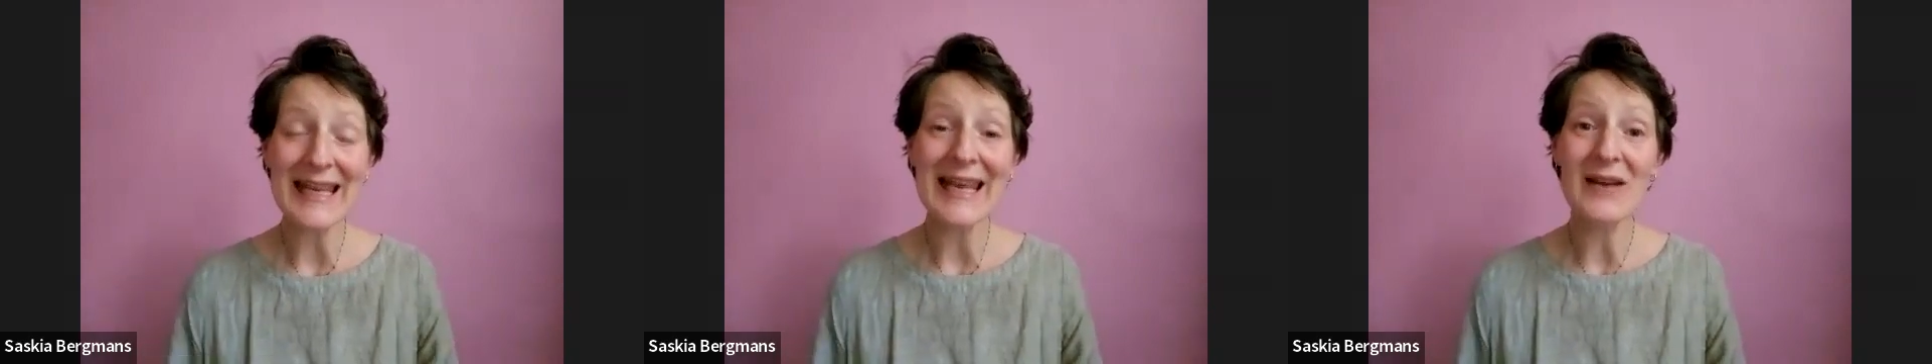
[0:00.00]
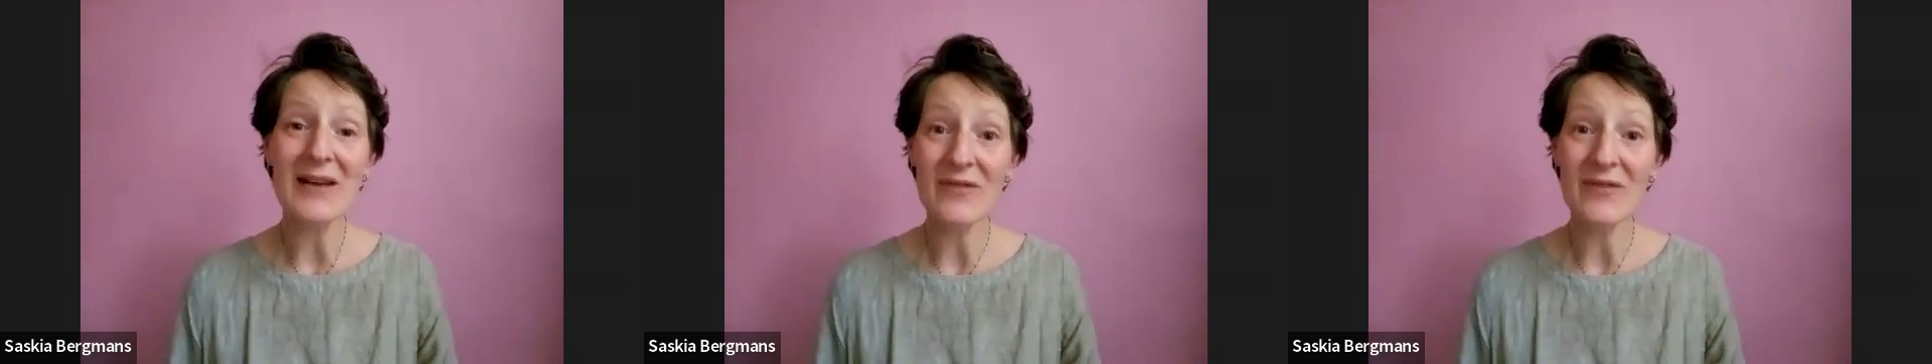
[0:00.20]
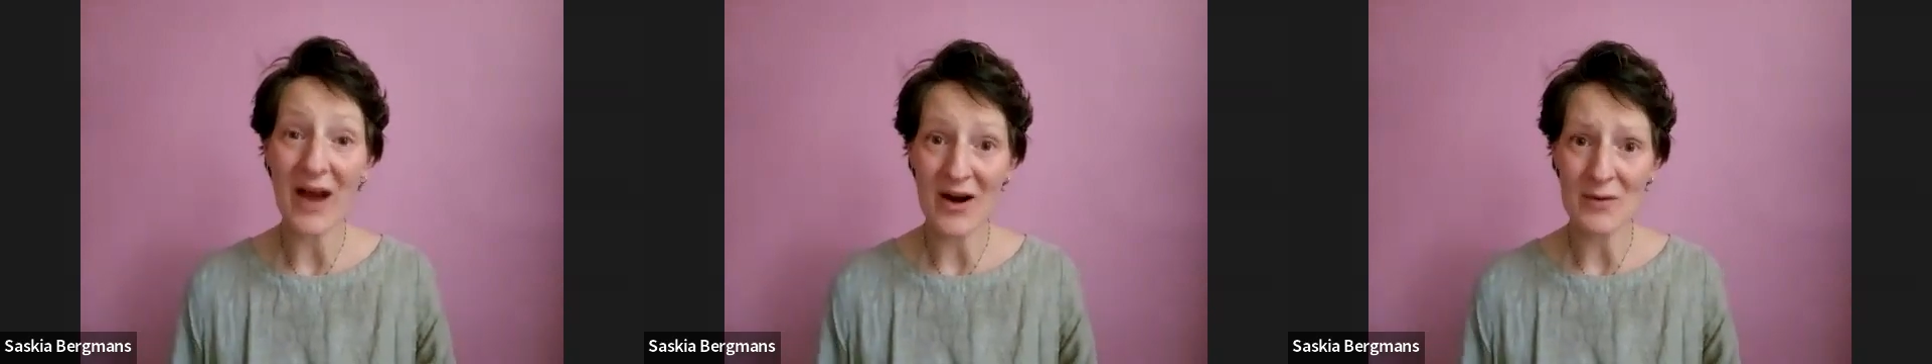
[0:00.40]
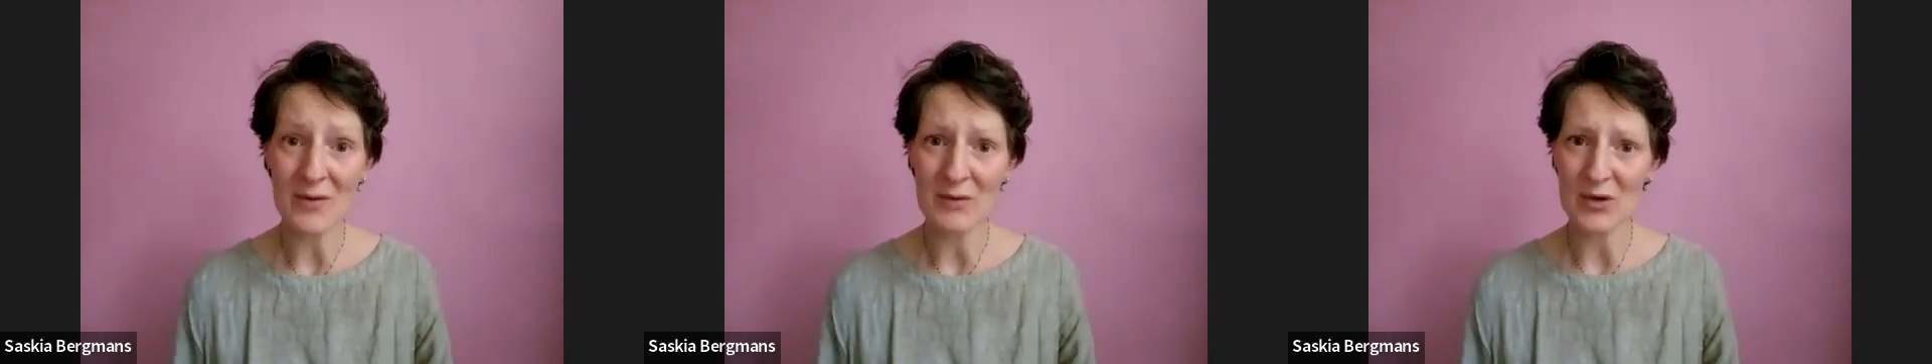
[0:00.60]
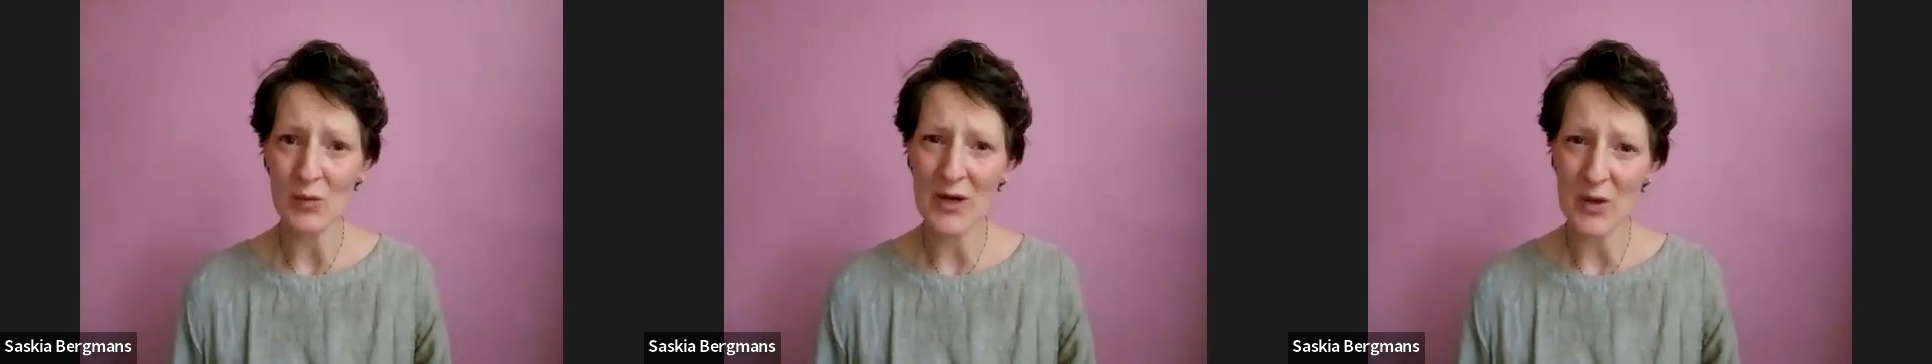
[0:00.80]

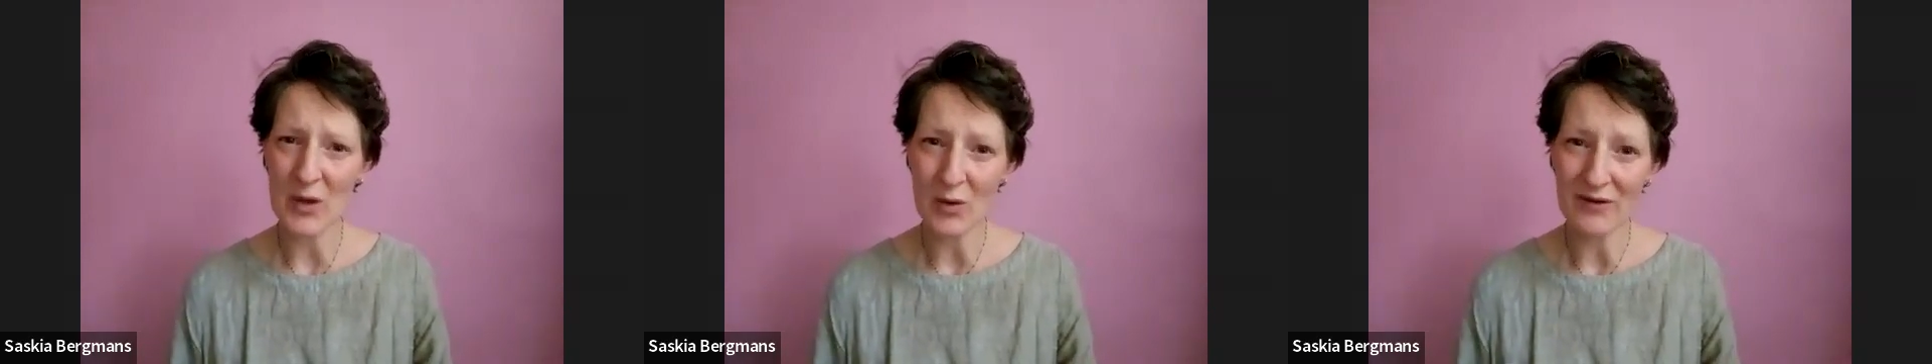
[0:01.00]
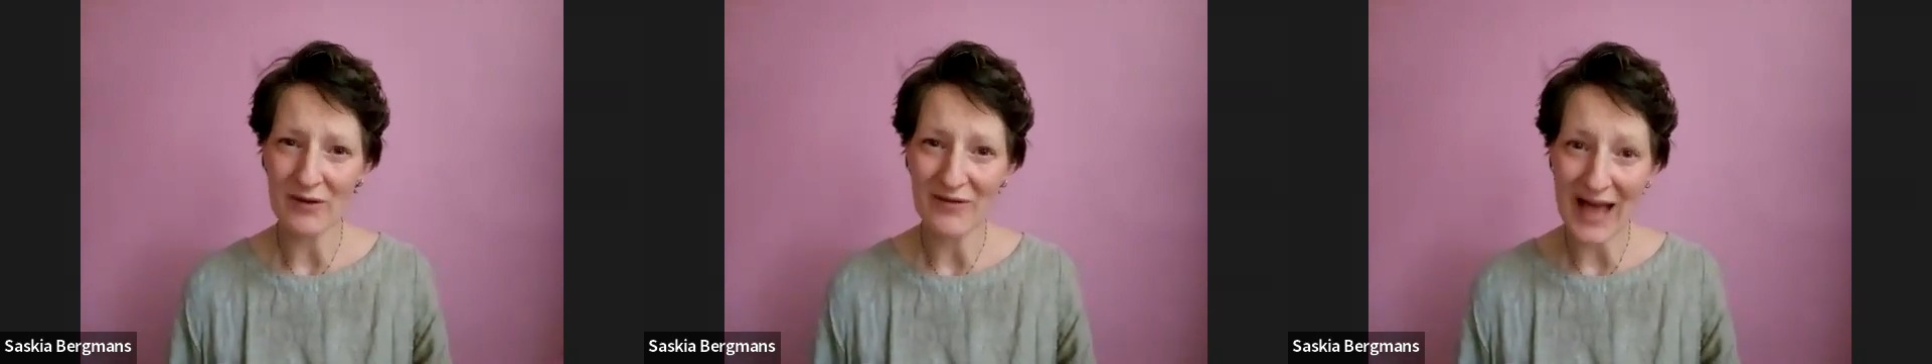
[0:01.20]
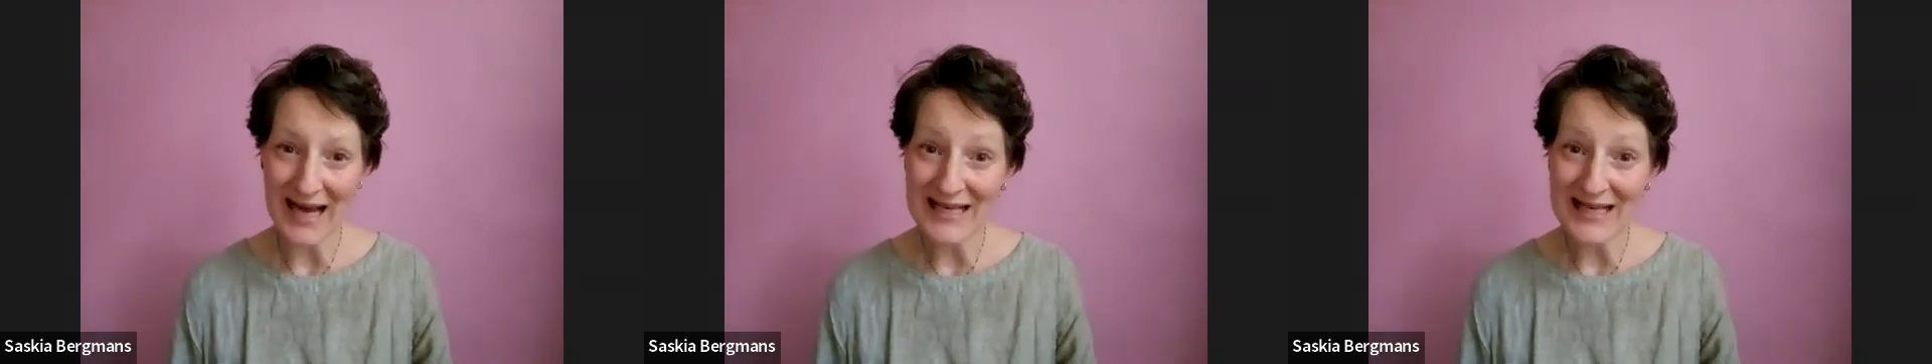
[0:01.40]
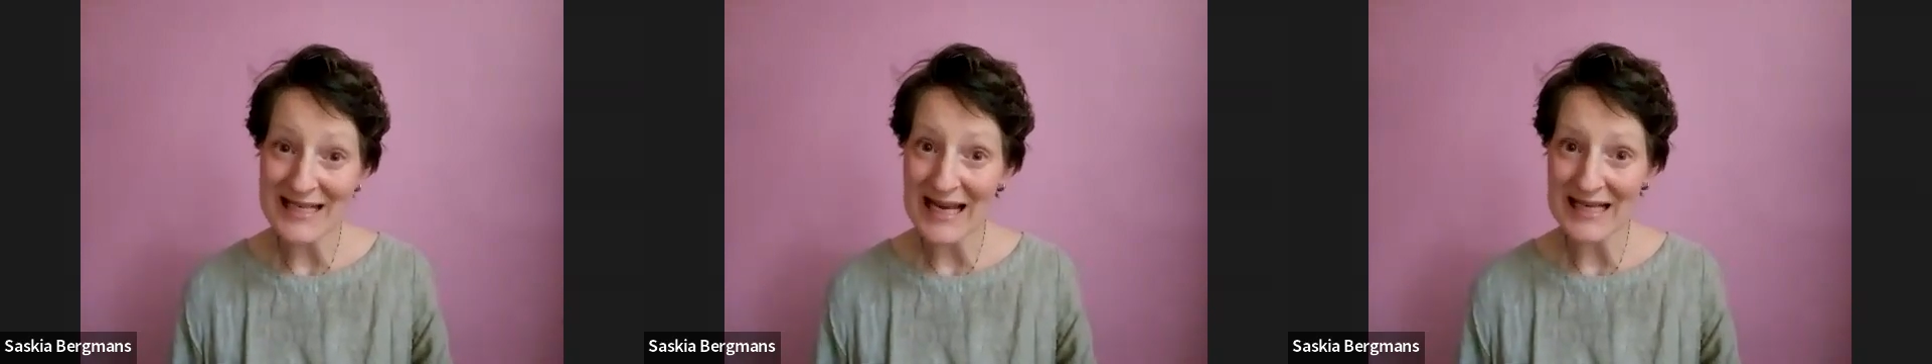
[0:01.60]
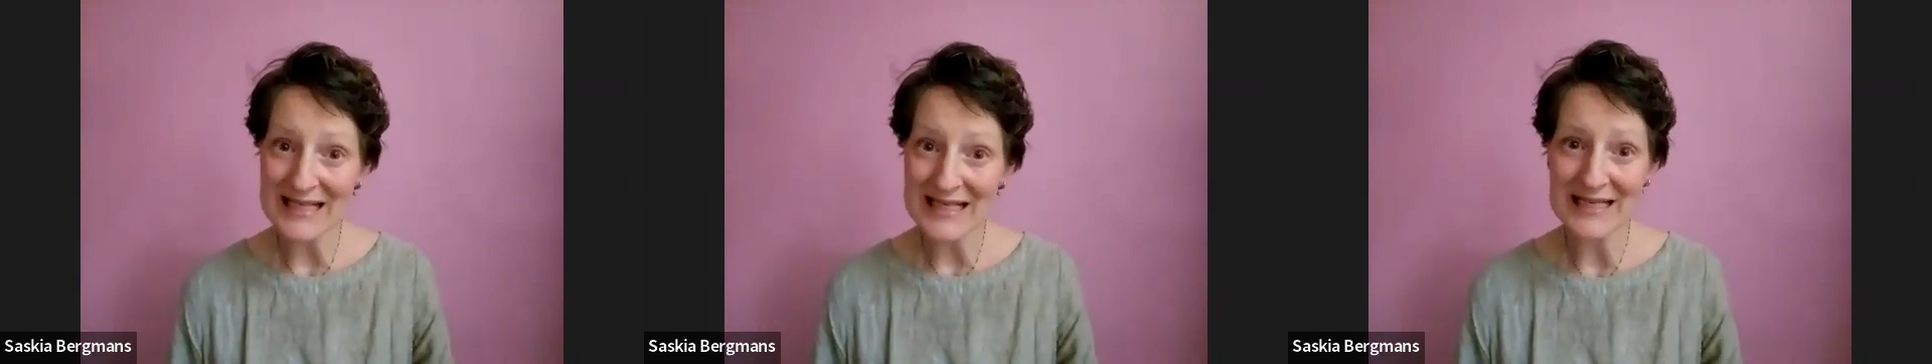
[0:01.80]
environment where you are
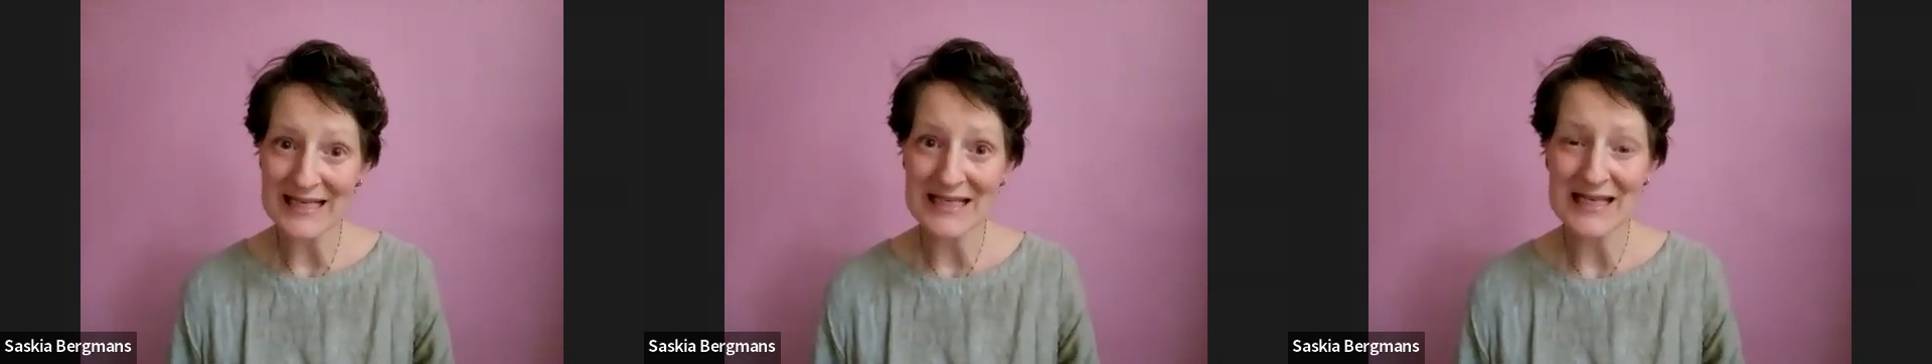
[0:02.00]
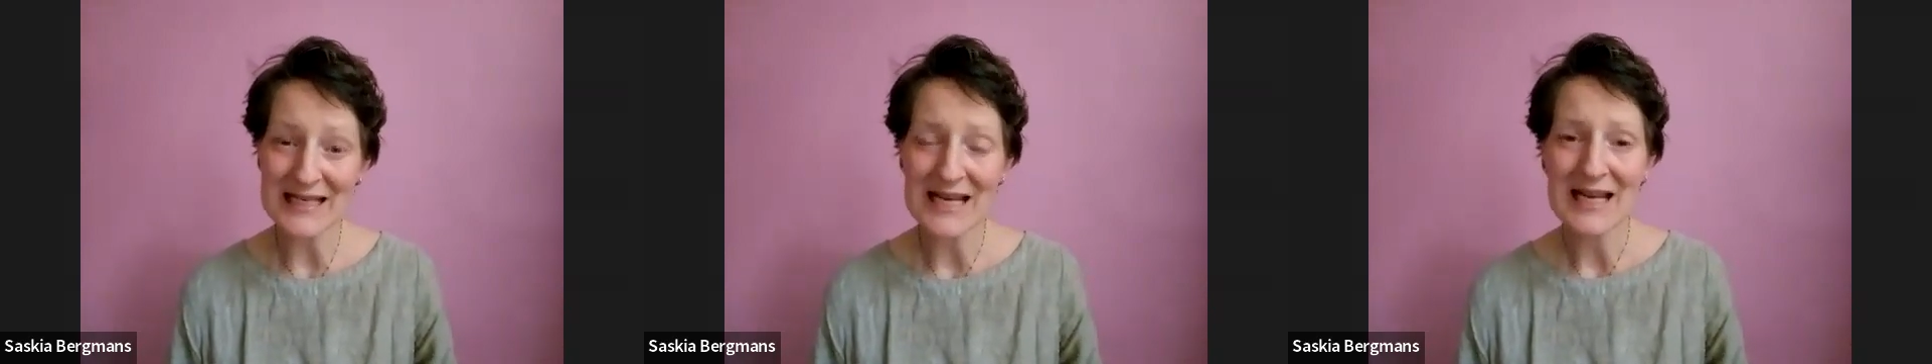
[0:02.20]
validated